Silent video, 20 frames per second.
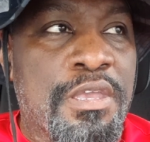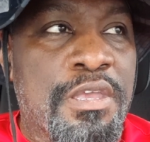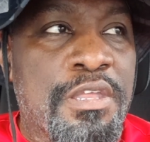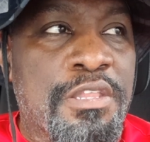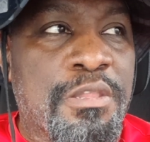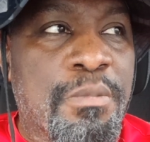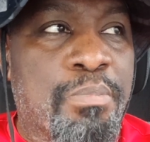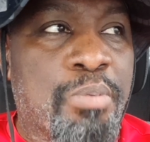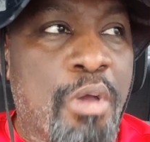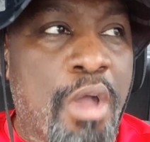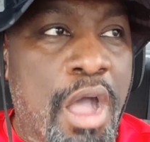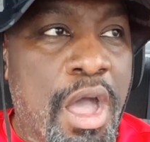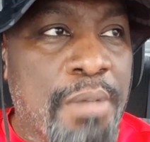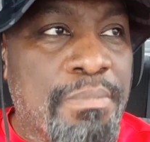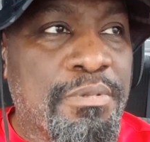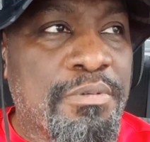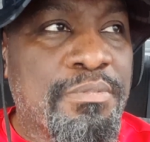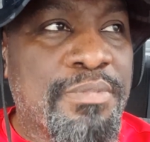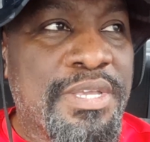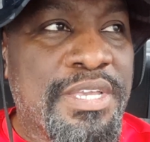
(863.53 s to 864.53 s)
The
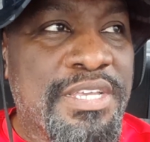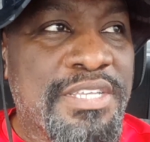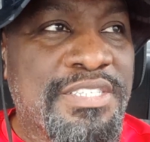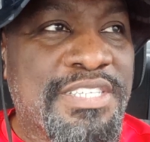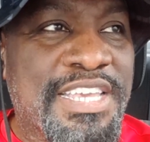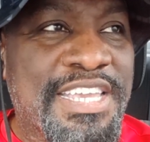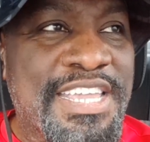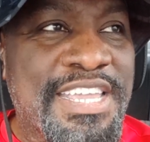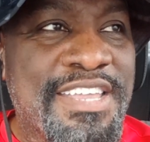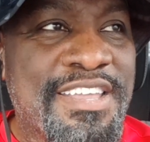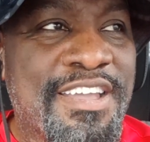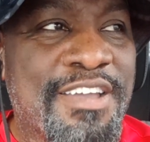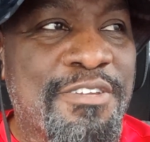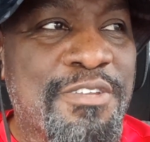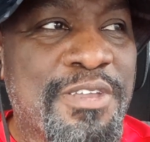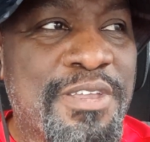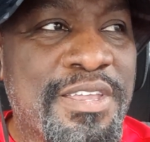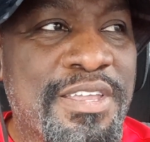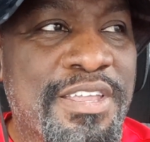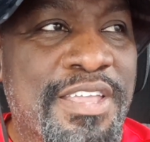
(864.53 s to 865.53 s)
problem is that he
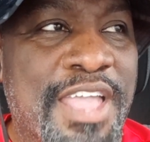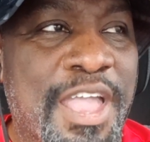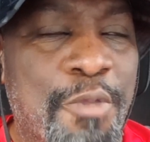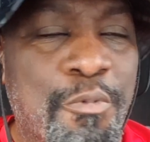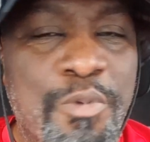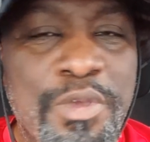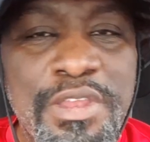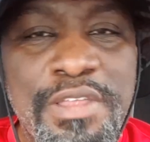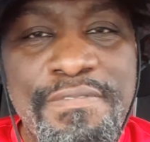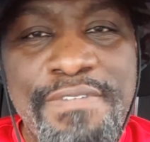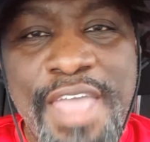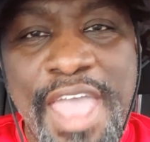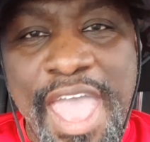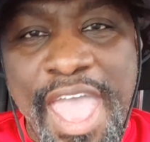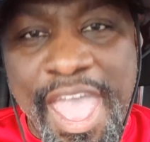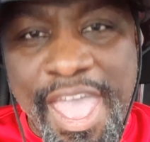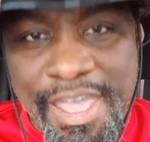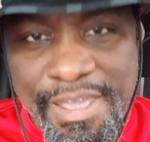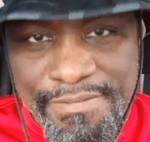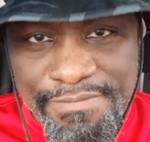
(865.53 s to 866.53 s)
only got rid of
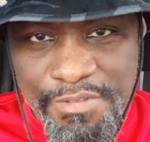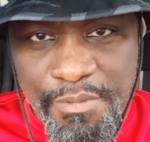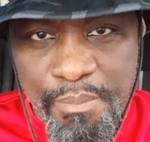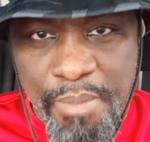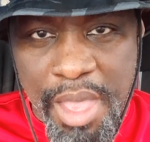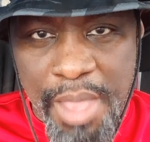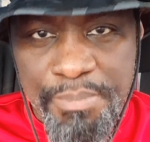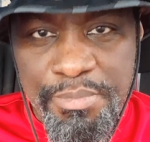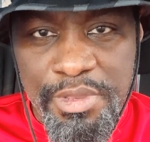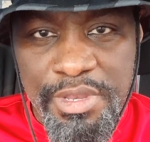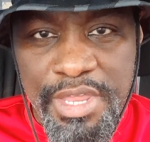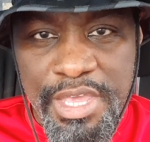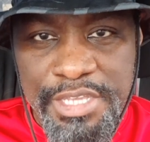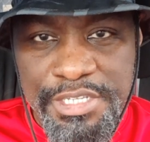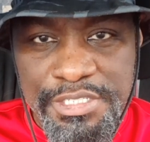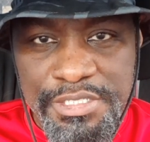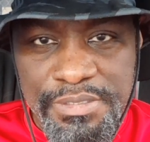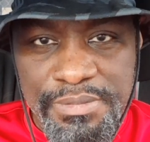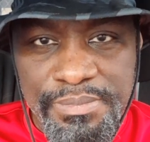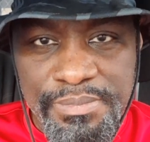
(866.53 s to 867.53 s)
half the
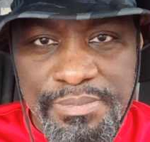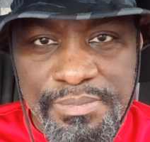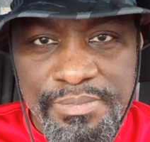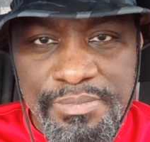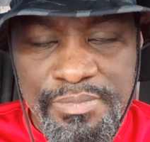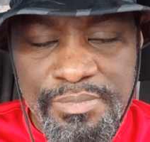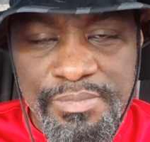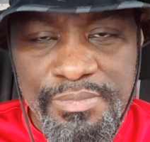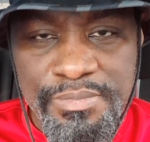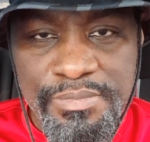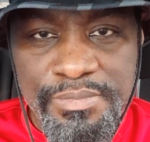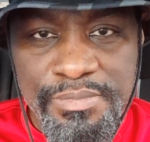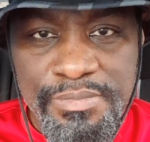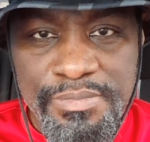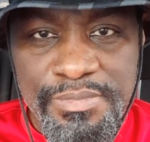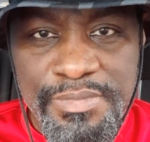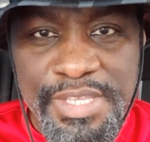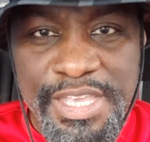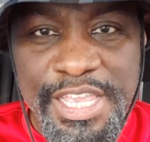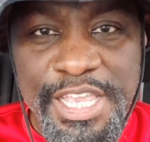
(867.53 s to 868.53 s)
population.
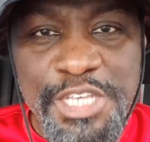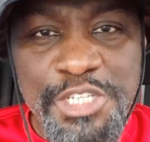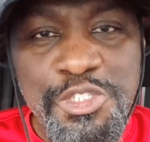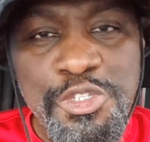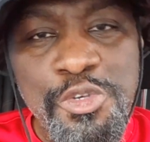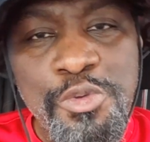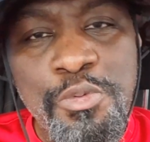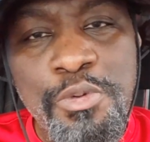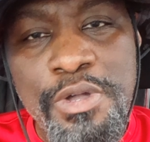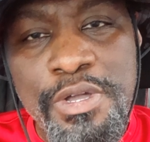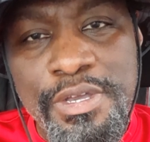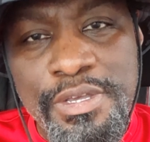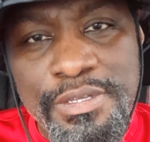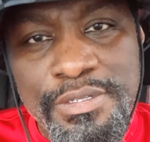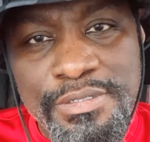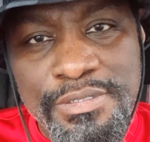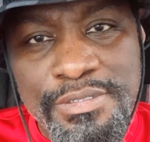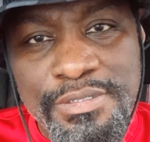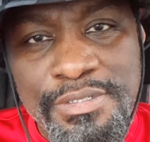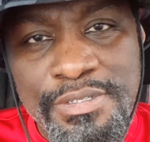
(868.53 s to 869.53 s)
The issue
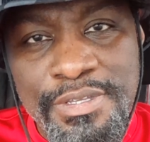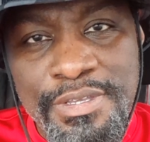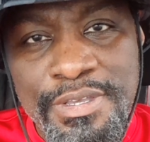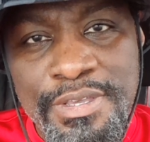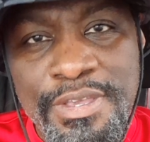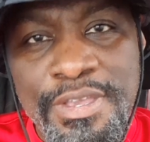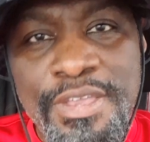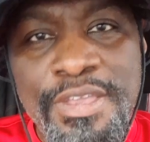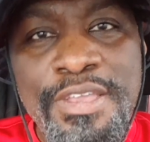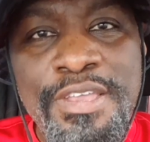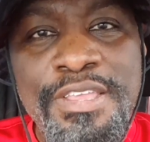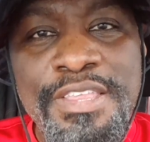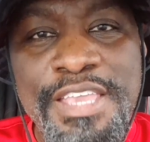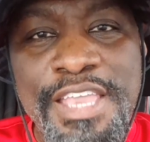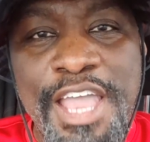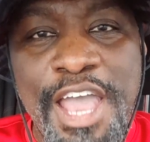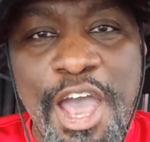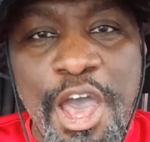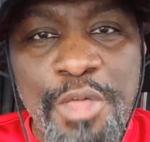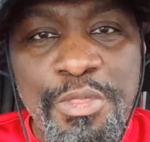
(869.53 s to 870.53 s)
was the
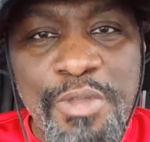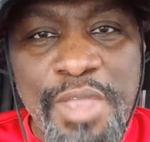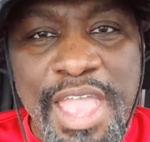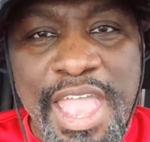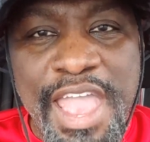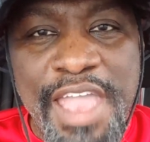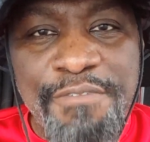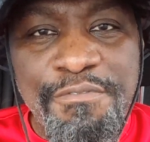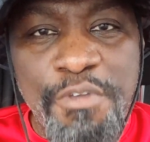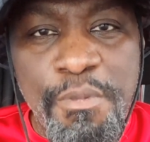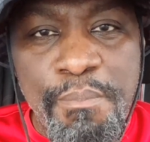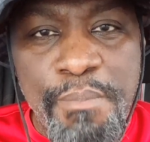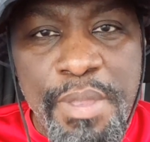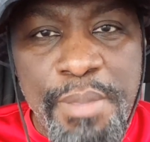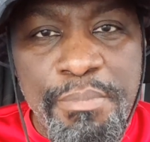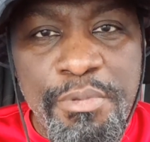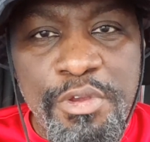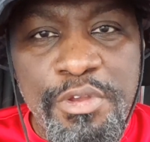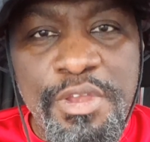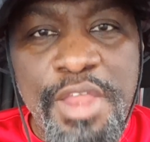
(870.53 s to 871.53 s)
other half
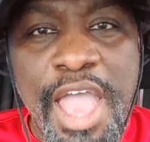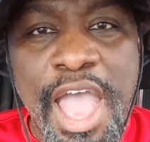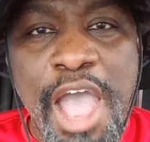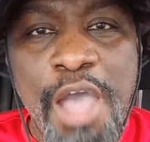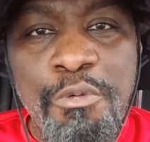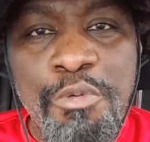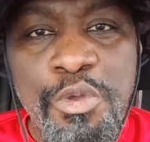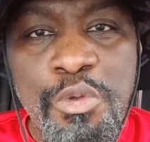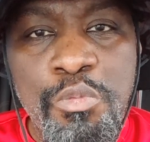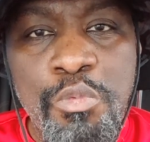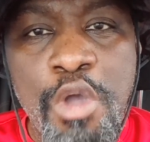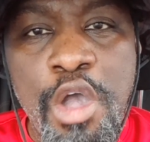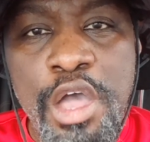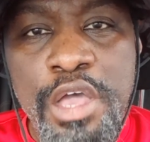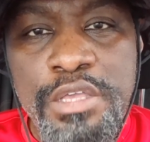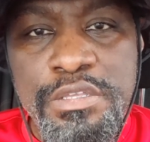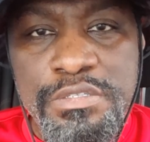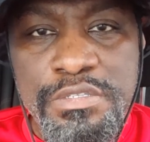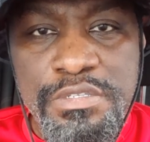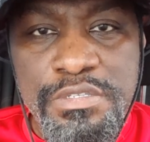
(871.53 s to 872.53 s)
remembered how it
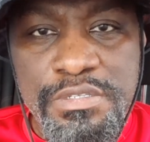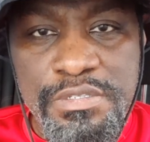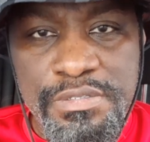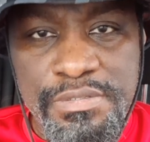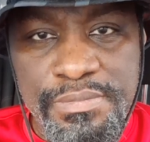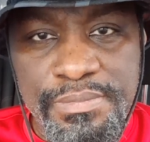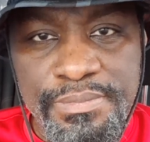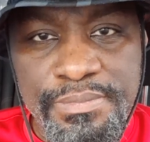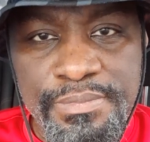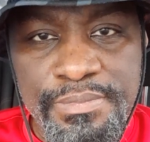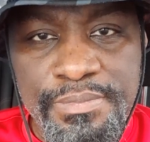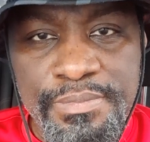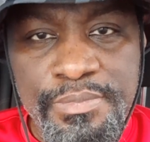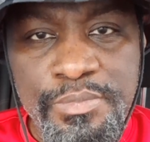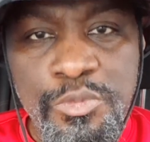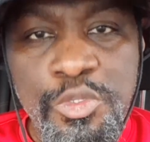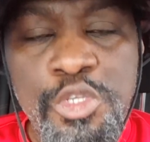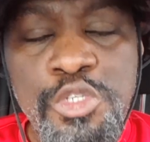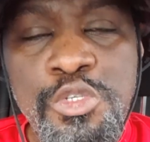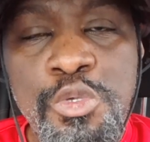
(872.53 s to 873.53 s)
was.
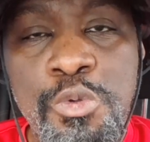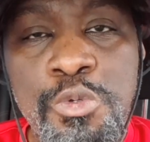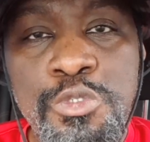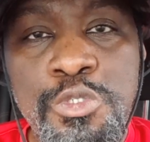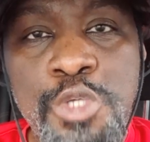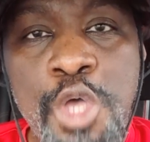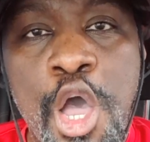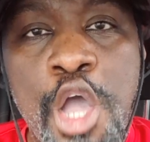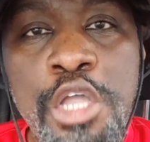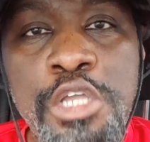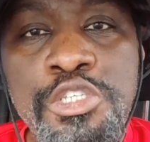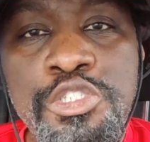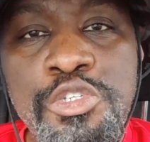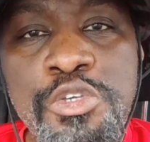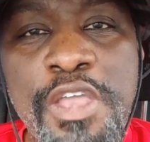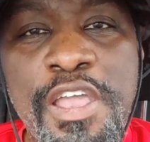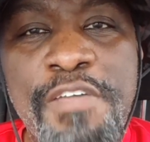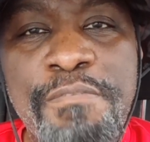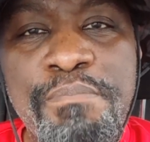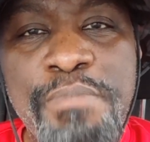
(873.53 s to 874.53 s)
So as long as you
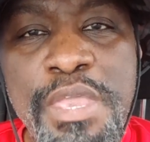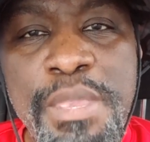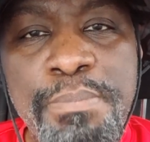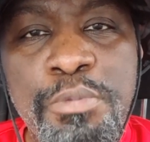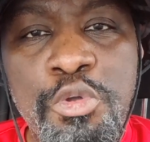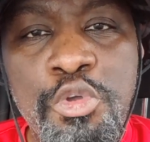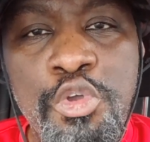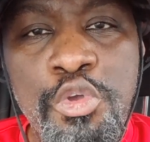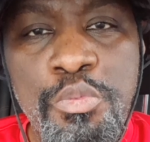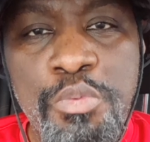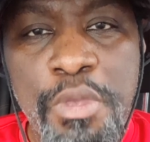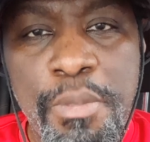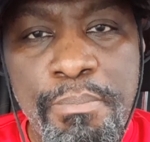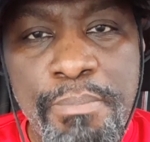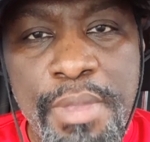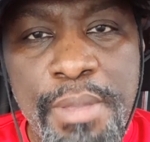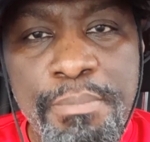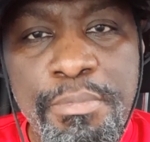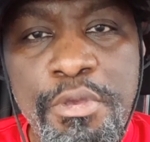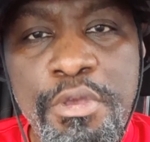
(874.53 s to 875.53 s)
have people who
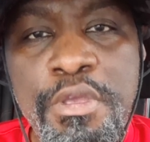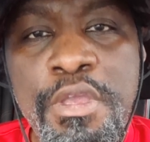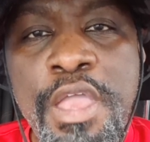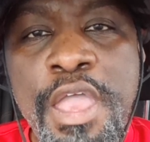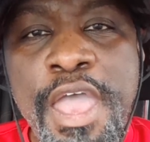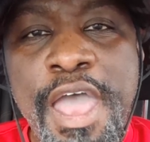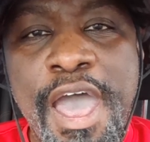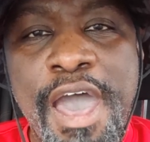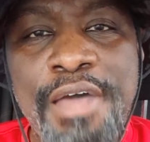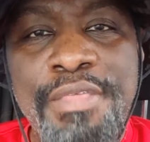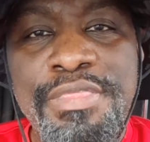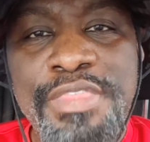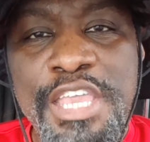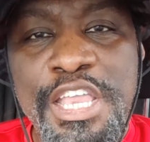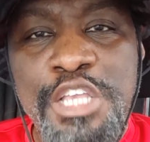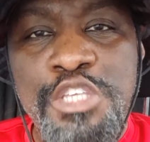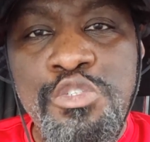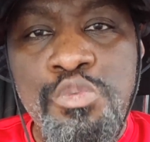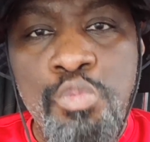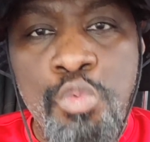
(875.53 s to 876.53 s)
remember how
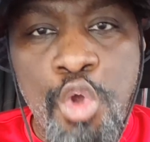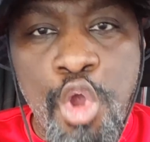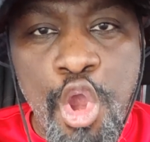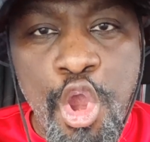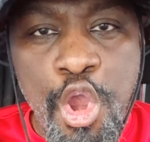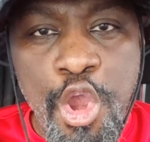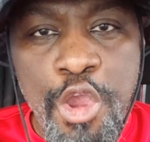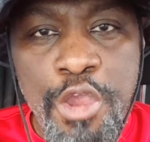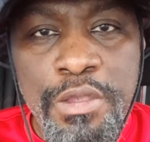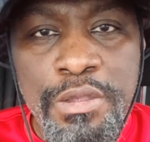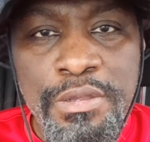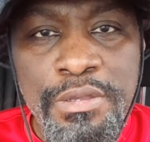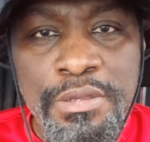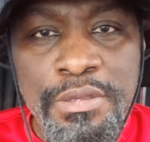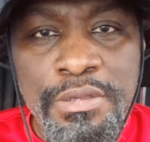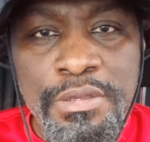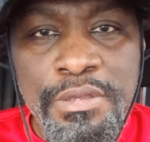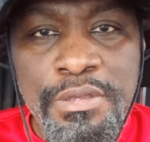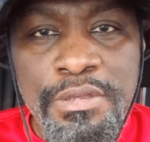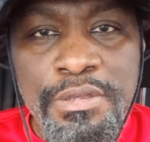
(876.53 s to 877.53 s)
things were,
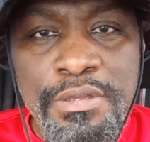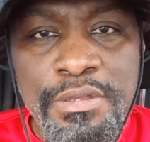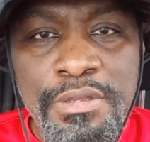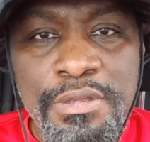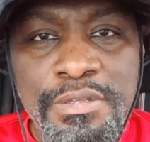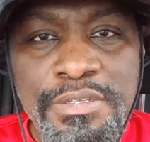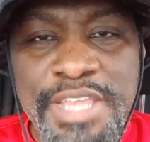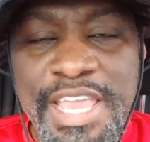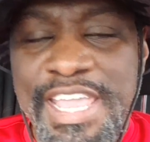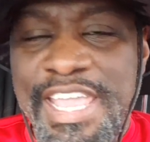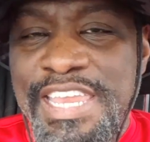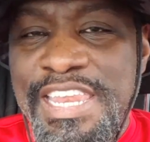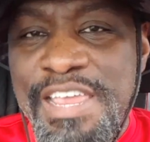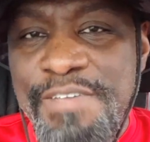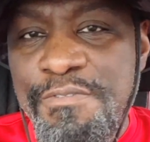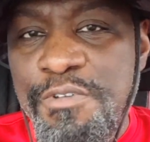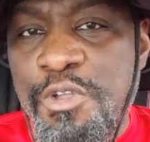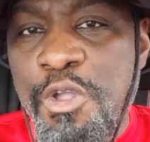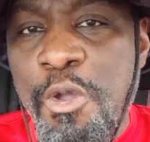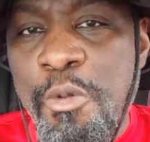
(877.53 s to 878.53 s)
they can
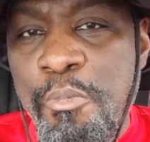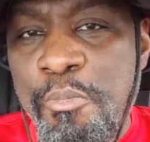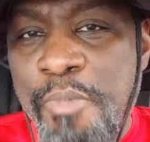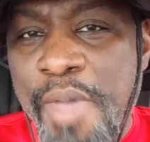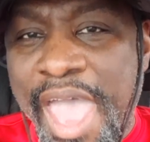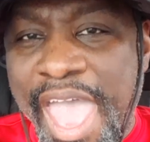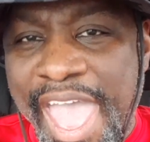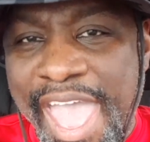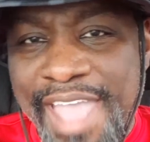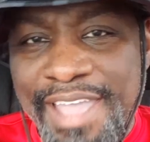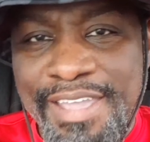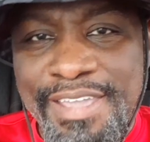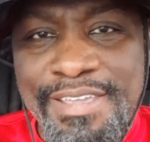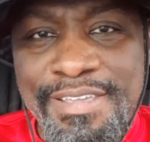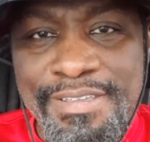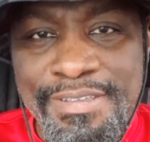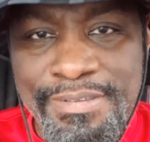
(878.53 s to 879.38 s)
never go back